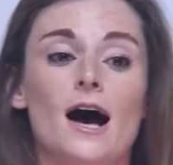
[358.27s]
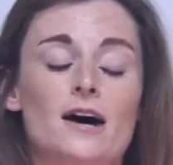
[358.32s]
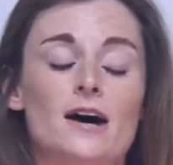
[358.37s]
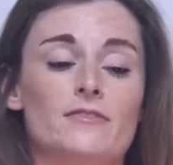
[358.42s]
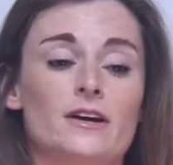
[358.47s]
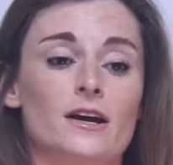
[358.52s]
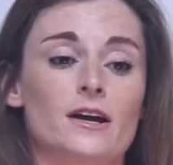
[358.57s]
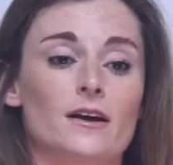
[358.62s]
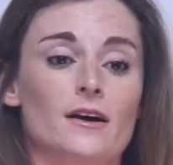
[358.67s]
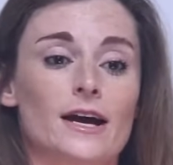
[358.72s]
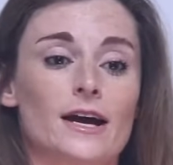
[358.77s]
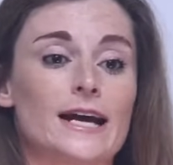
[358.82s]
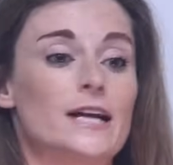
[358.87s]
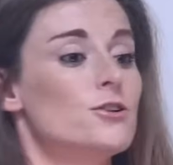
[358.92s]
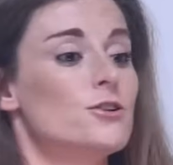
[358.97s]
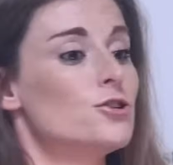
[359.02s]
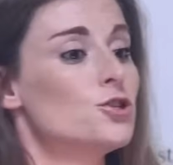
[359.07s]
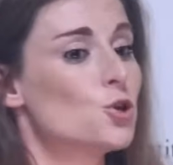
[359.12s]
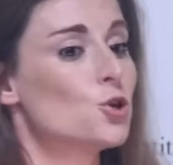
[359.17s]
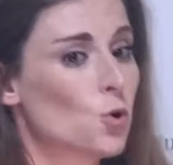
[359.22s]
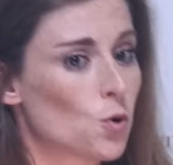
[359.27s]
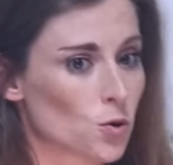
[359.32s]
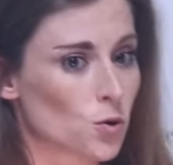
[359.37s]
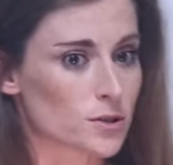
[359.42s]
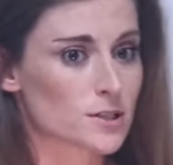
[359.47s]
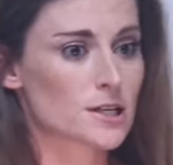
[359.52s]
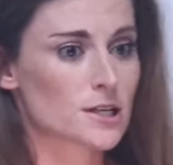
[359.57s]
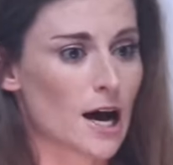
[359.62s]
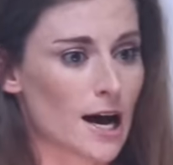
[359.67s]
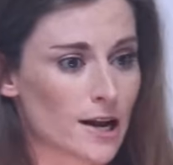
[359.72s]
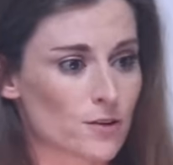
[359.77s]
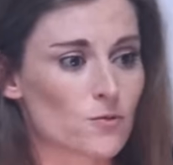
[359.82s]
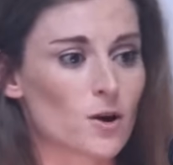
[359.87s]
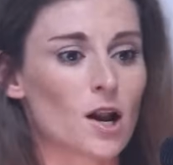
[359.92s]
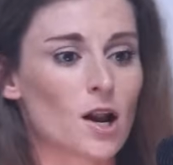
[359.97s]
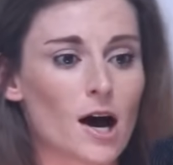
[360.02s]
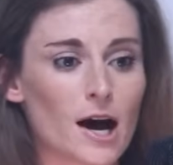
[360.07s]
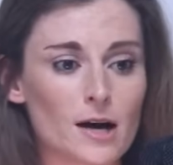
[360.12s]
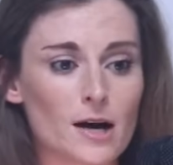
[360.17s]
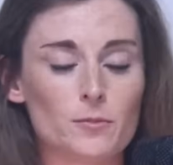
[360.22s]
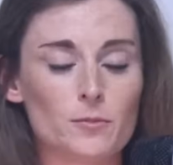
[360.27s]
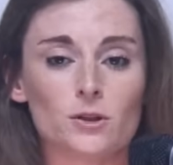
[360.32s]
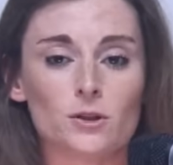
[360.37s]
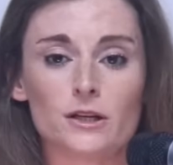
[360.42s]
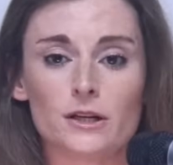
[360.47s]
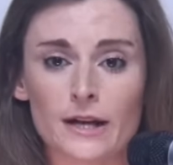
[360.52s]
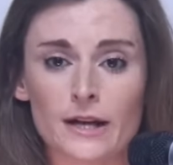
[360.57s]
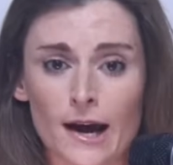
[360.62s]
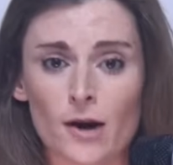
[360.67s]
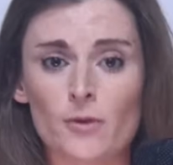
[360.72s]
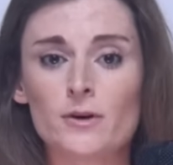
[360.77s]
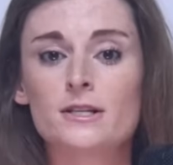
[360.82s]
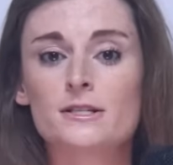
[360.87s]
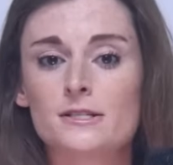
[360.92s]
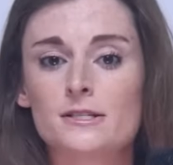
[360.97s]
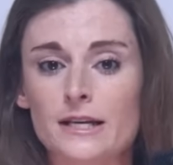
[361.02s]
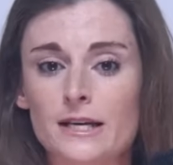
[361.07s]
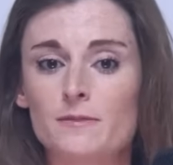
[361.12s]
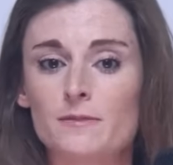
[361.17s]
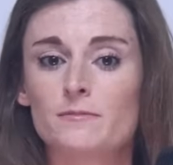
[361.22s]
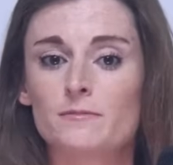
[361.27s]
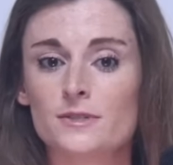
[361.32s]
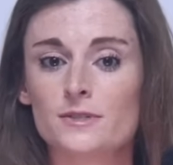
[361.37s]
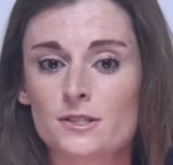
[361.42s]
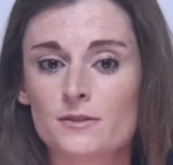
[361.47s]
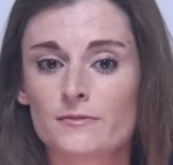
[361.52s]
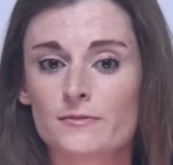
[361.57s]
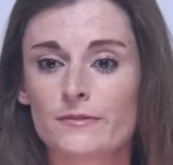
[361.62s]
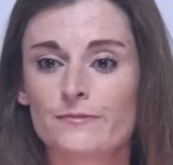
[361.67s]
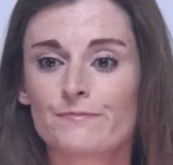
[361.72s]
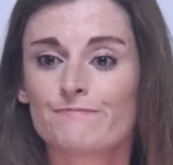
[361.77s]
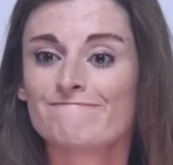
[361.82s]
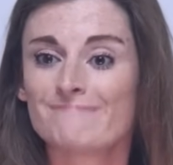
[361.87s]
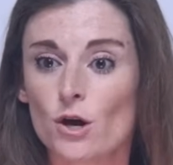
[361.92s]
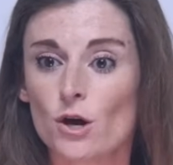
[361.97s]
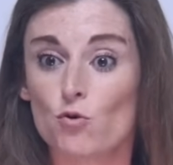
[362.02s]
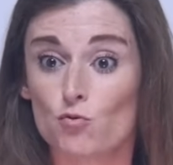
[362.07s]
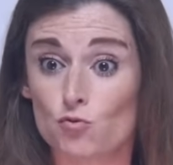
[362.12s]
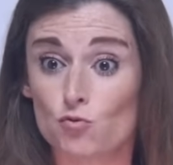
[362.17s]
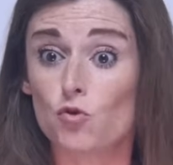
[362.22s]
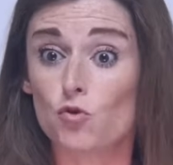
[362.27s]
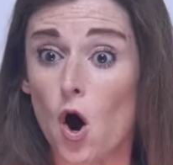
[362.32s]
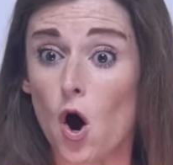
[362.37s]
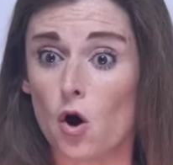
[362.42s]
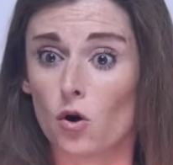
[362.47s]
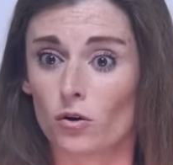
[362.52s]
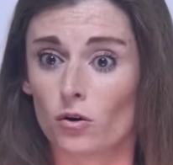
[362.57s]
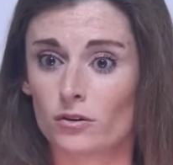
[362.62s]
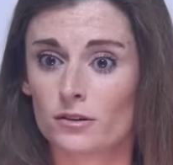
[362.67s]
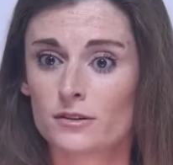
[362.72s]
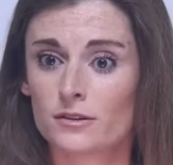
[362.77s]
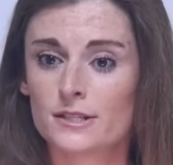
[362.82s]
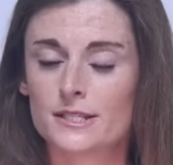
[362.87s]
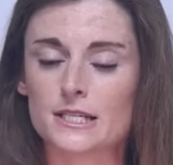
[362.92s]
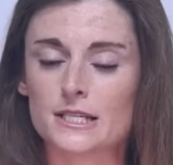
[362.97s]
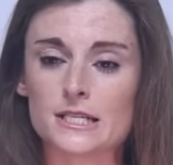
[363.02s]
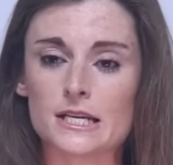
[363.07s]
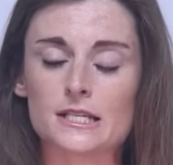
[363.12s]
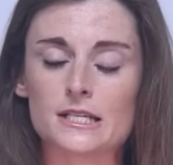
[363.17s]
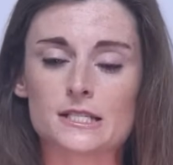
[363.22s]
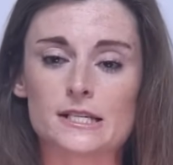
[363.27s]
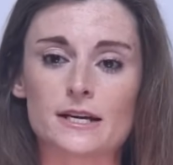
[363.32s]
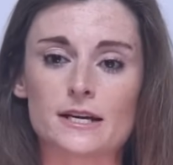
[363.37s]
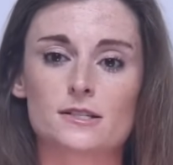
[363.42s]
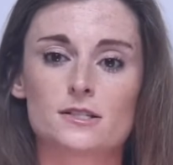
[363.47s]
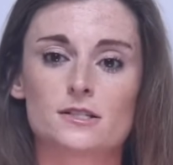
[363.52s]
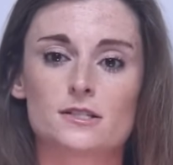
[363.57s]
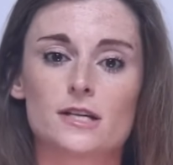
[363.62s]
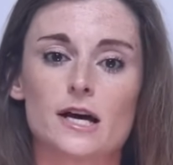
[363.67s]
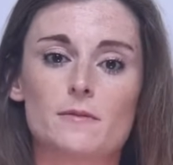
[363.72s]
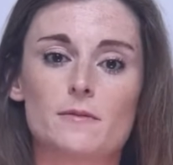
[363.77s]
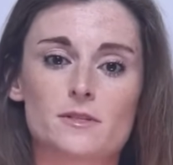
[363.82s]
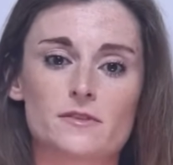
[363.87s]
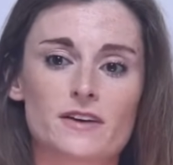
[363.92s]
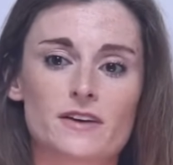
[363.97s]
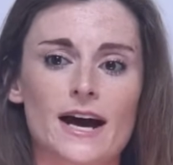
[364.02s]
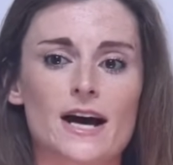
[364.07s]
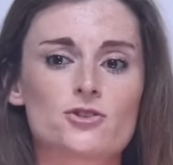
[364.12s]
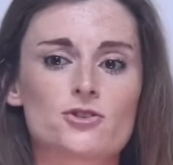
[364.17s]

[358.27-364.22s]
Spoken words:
having endorsed unreliable and now it seems wrong statistics in terms of